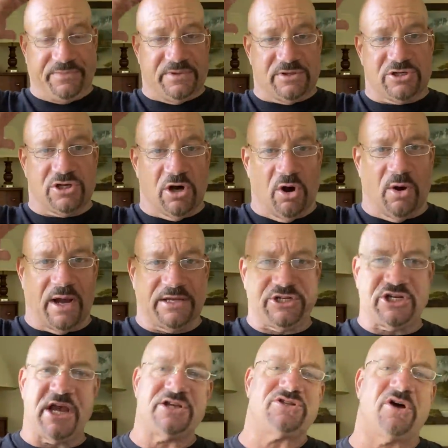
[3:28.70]
so I
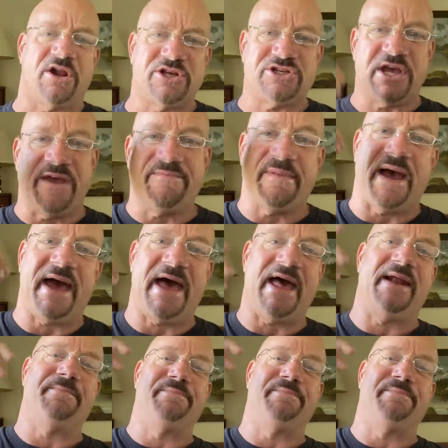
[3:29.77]
started shaving my head.